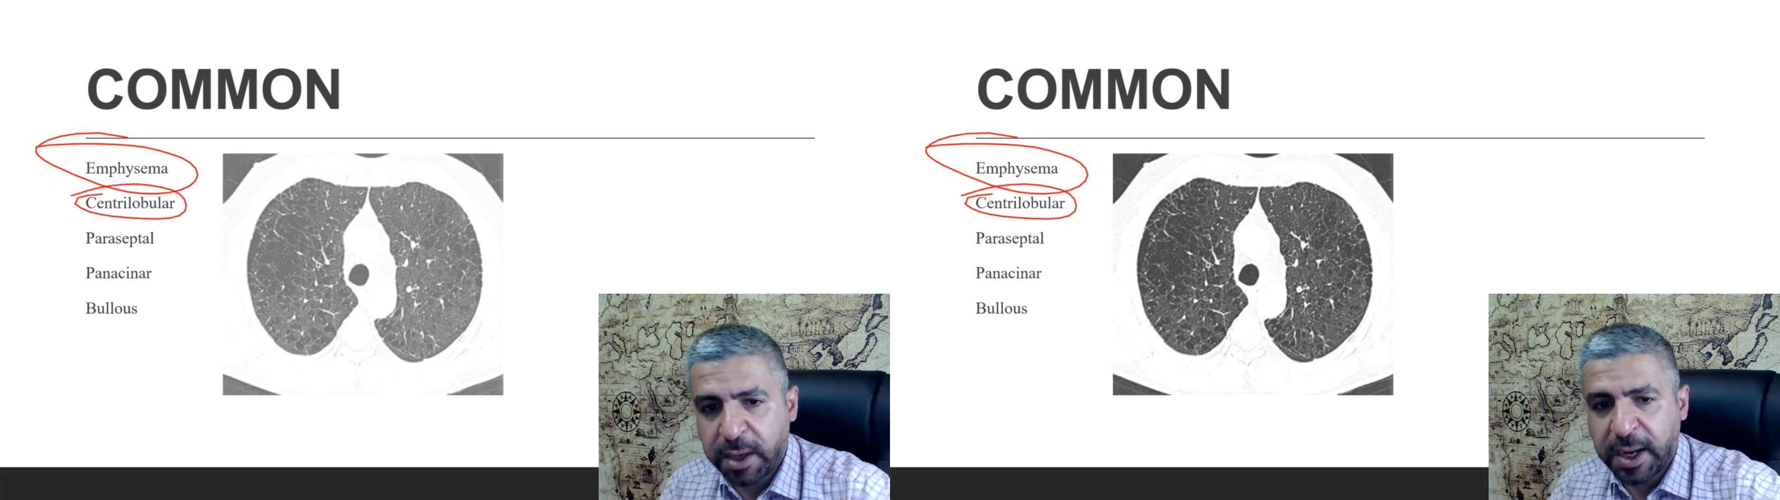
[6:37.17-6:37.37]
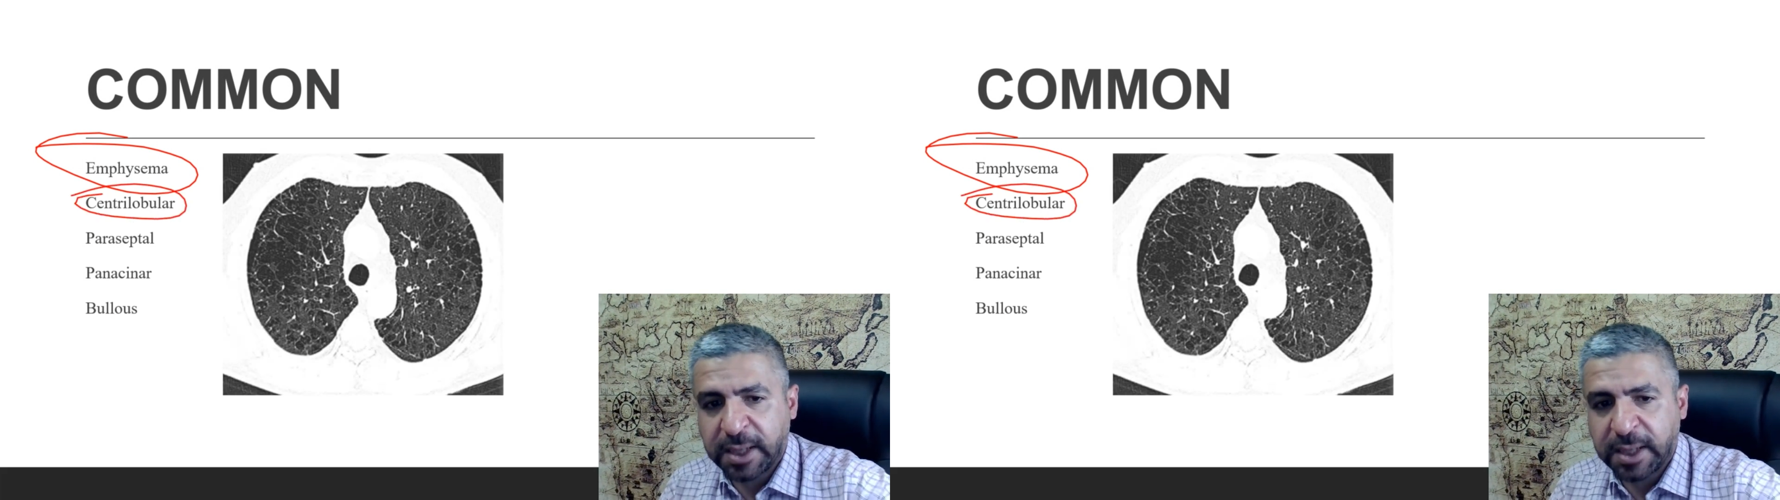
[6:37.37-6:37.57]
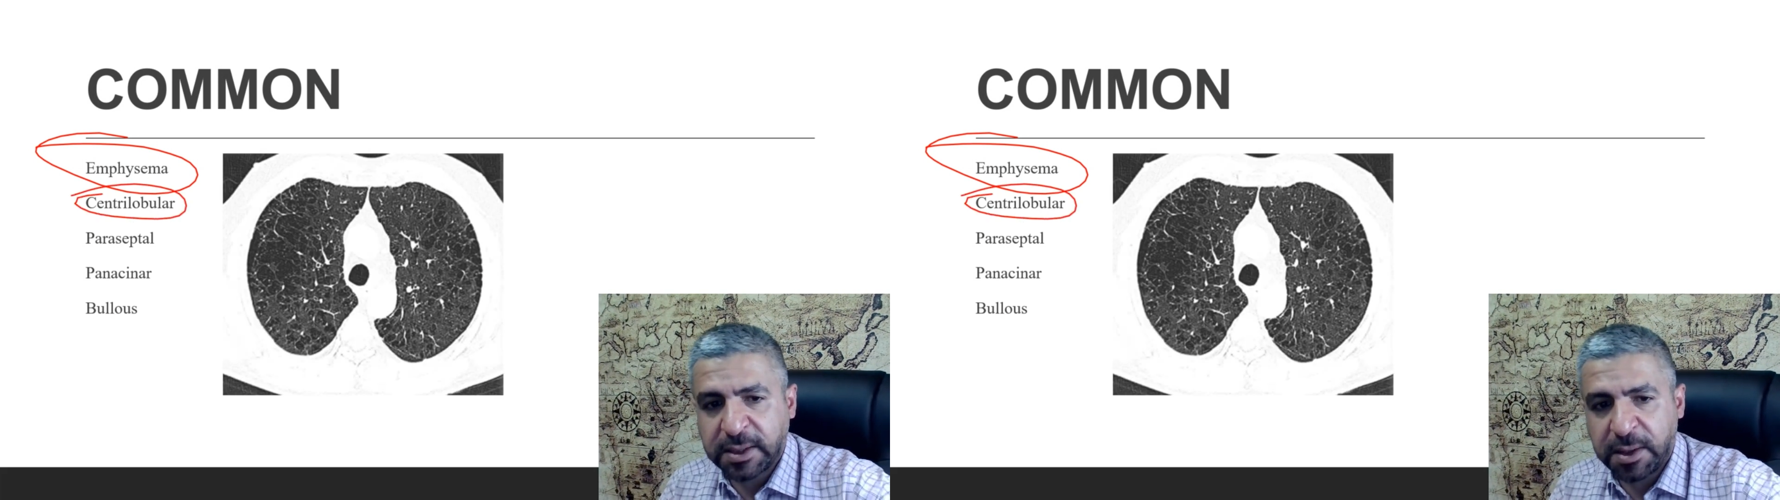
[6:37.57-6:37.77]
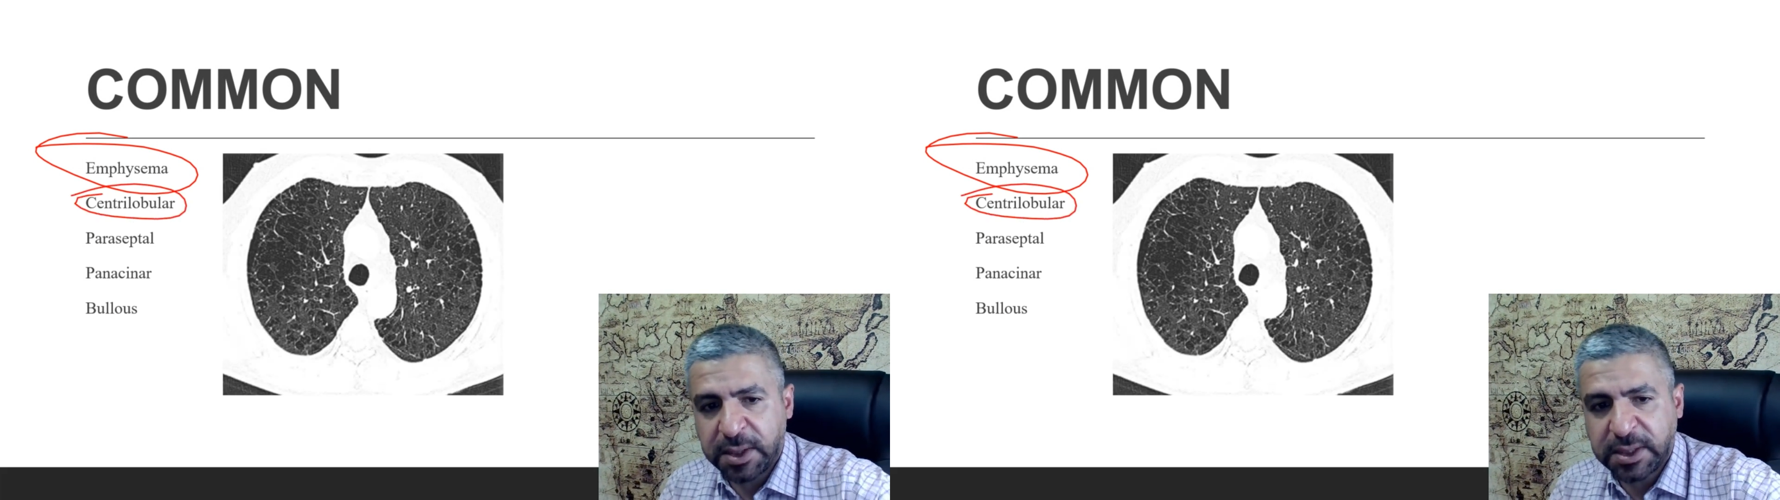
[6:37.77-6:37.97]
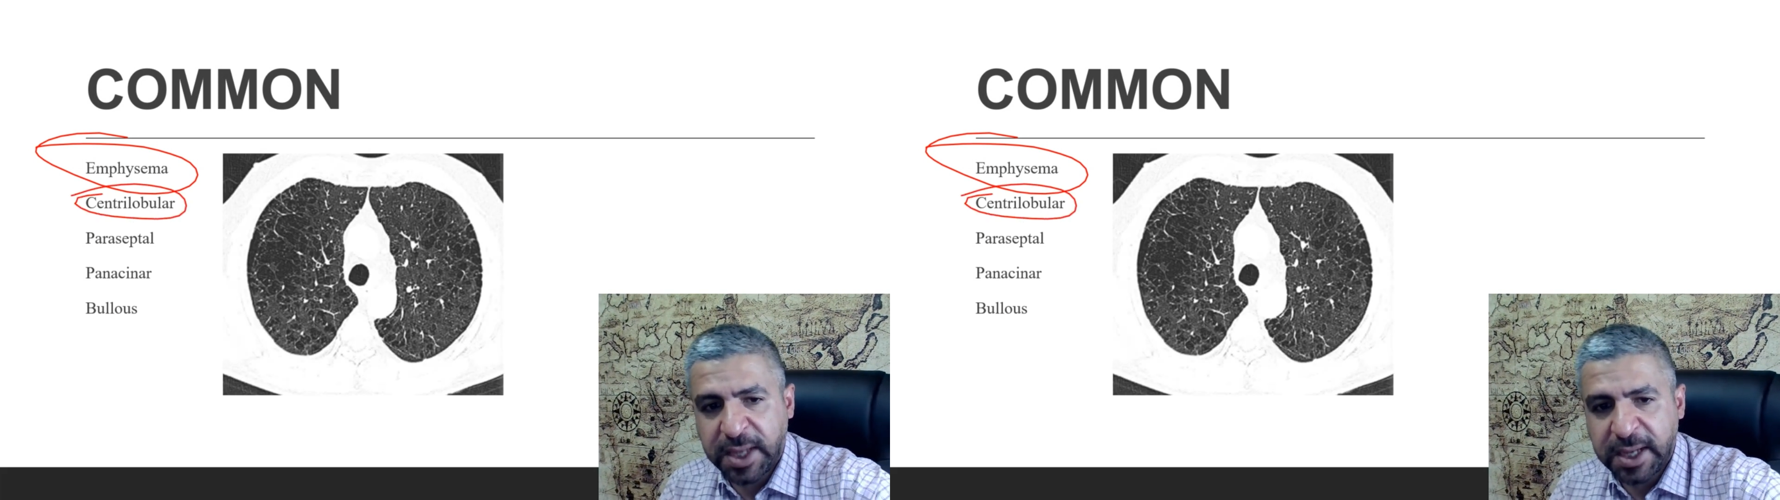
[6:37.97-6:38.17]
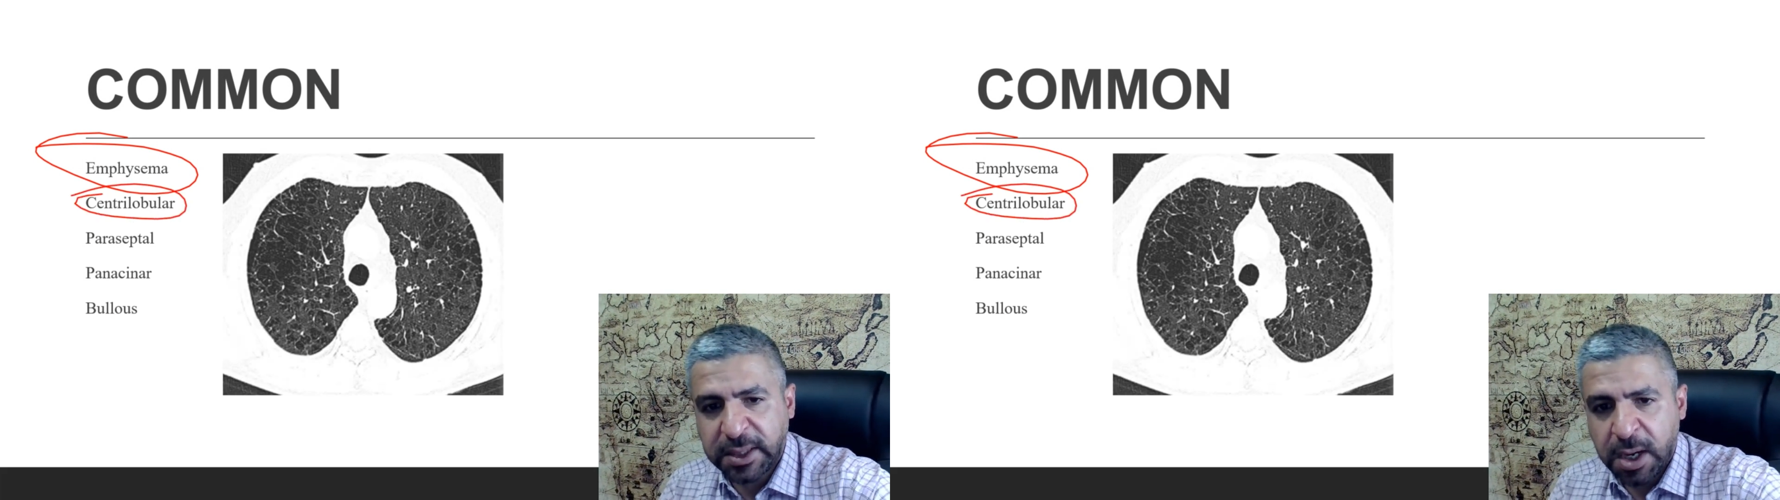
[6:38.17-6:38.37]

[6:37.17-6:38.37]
as in this case.